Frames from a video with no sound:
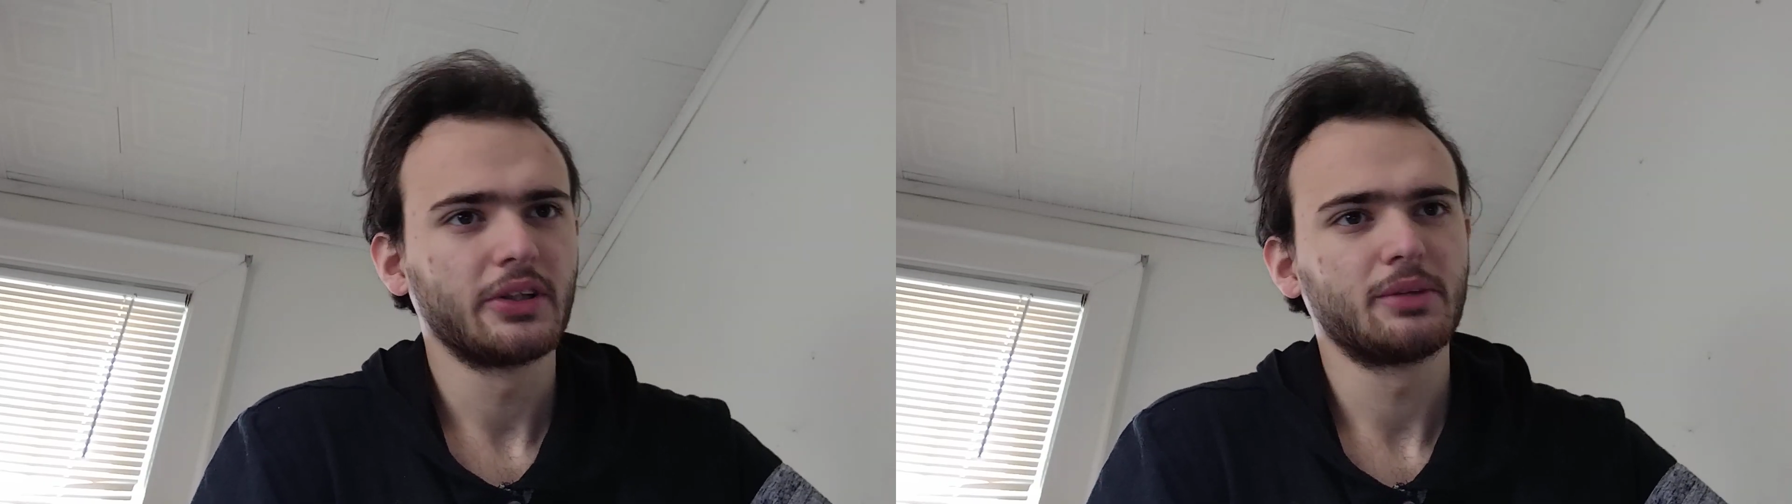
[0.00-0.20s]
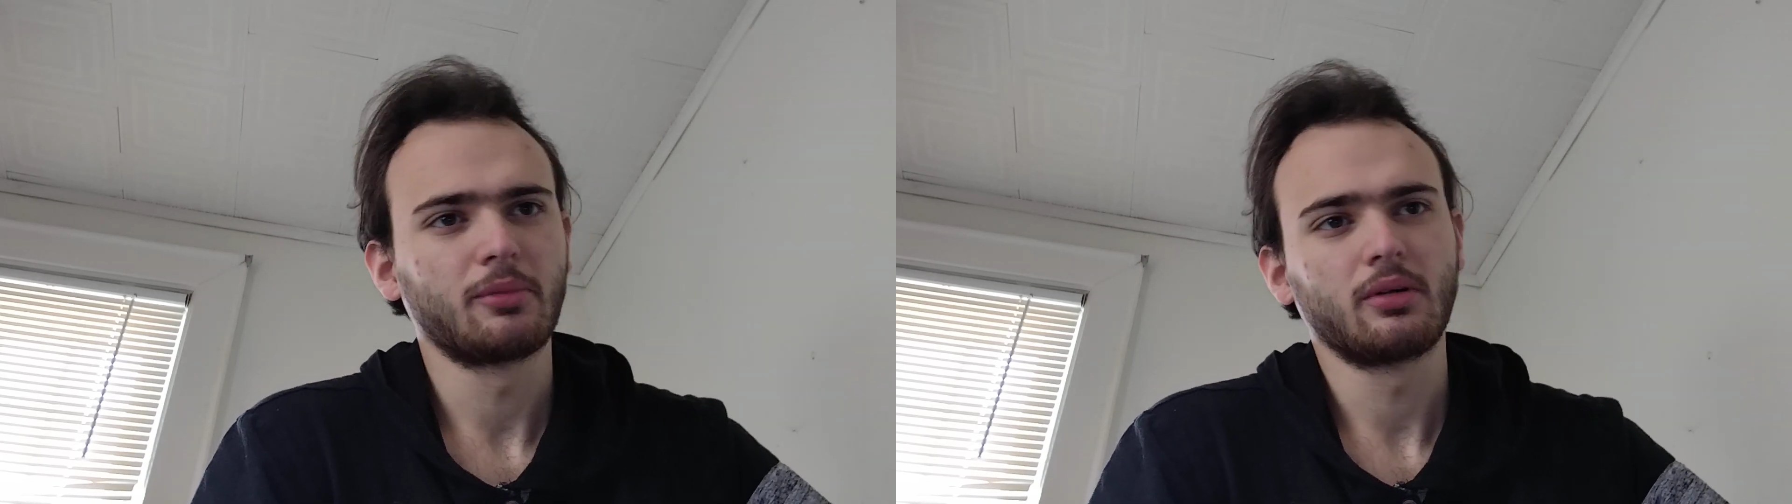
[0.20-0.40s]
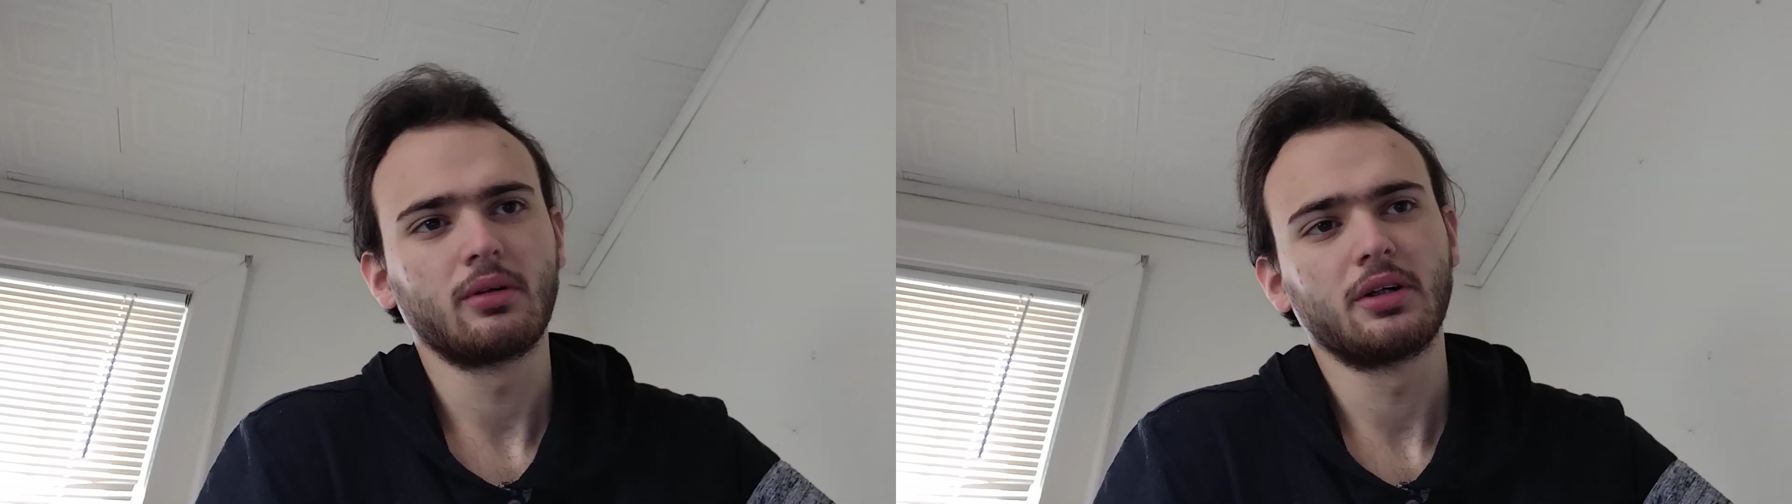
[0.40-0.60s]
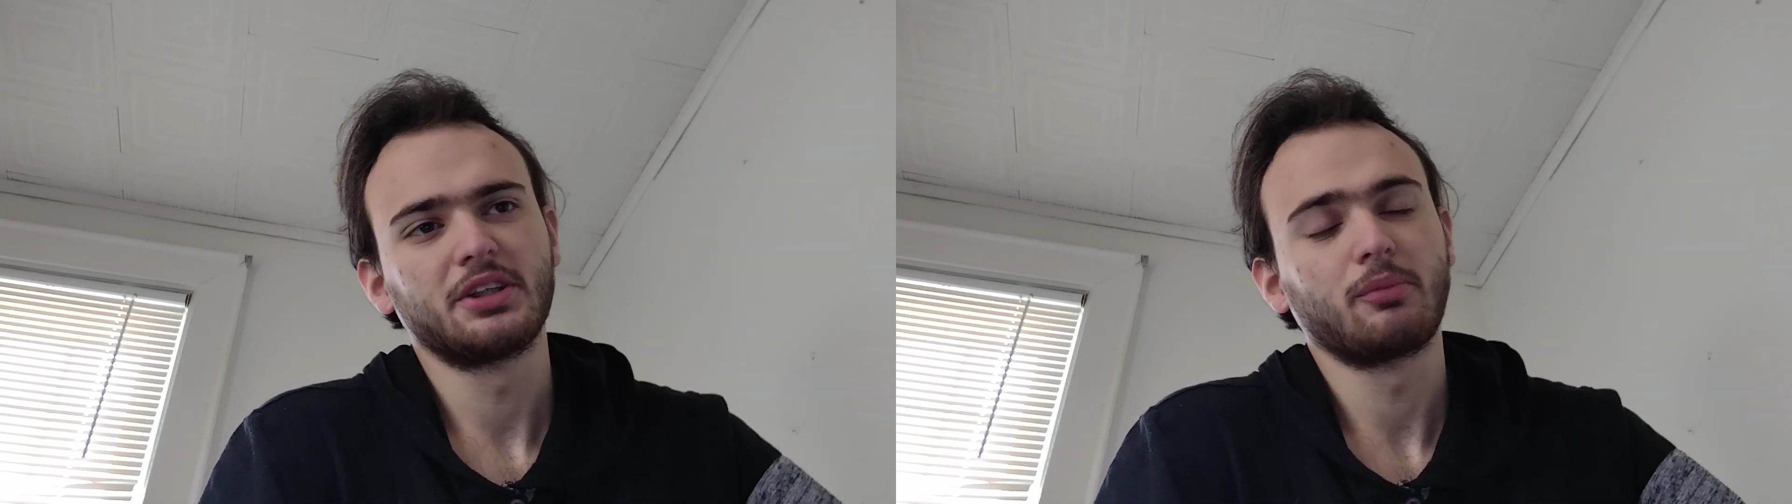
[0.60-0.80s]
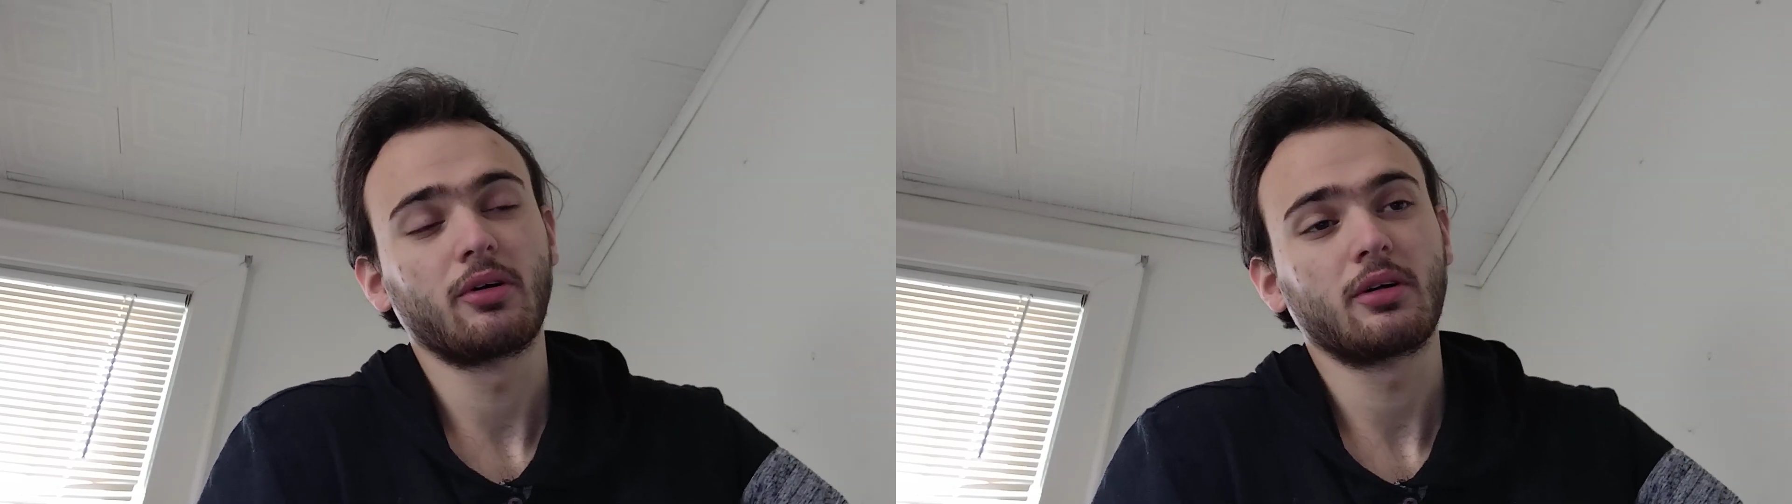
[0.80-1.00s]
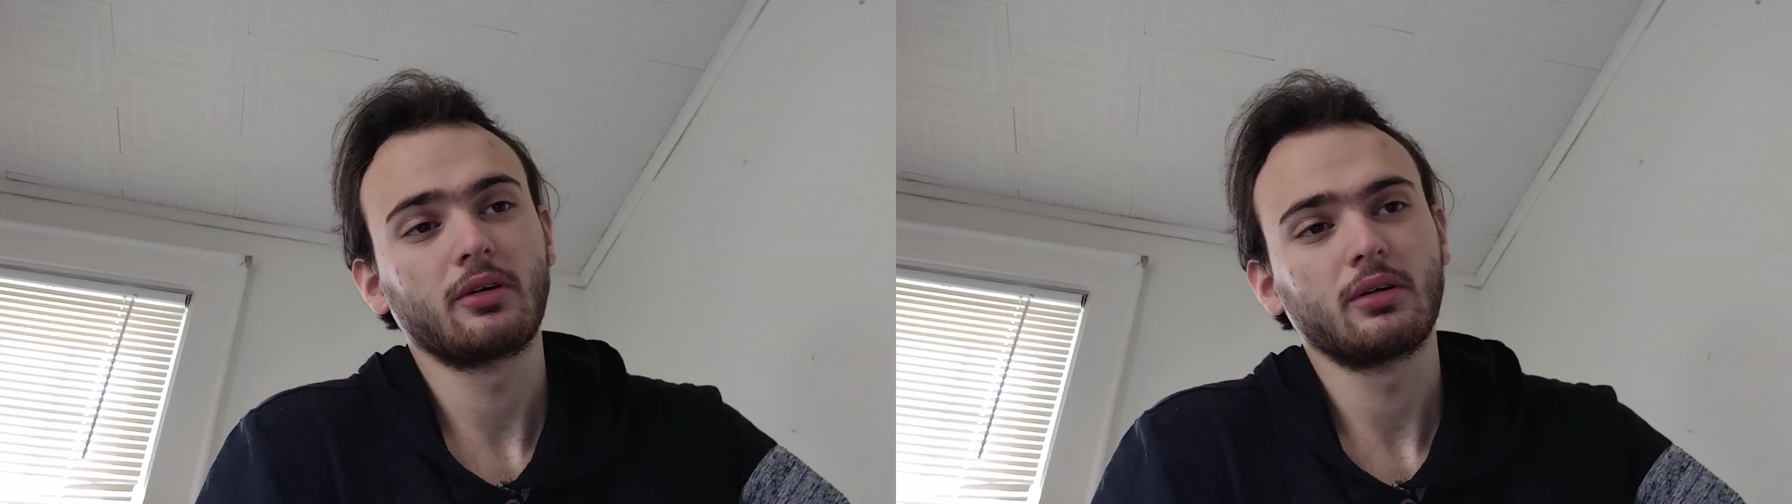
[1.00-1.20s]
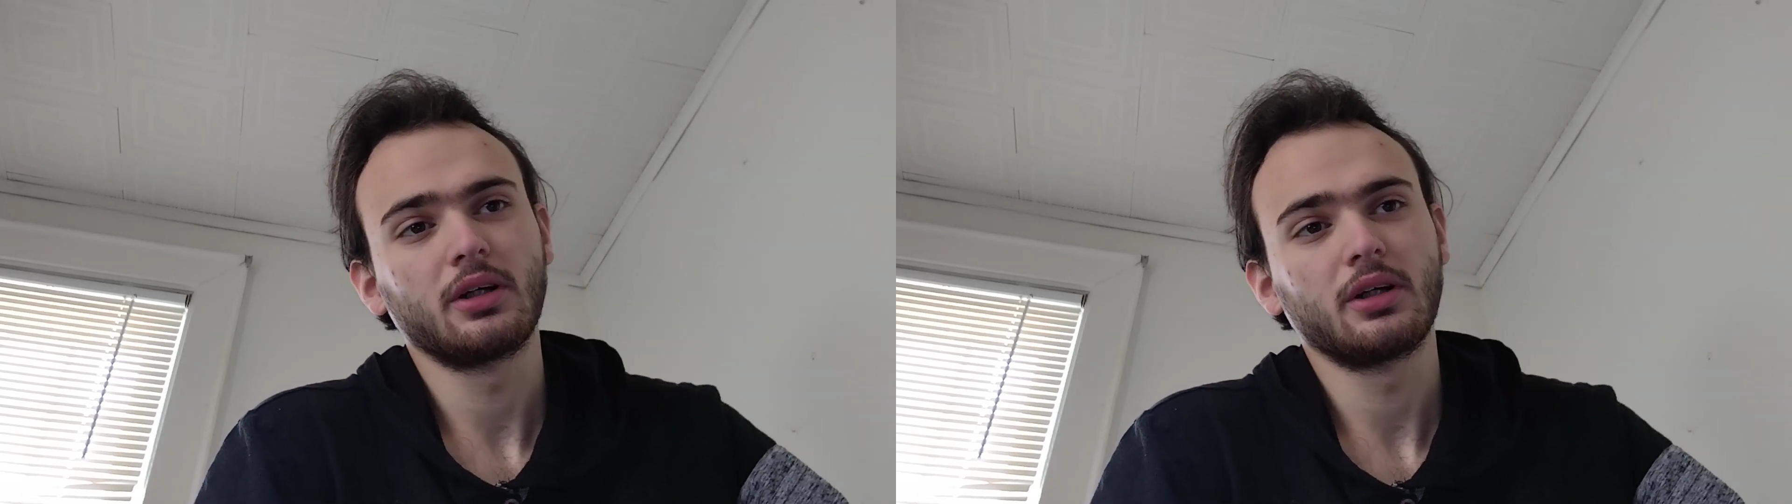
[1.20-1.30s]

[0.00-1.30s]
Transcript: a smart girl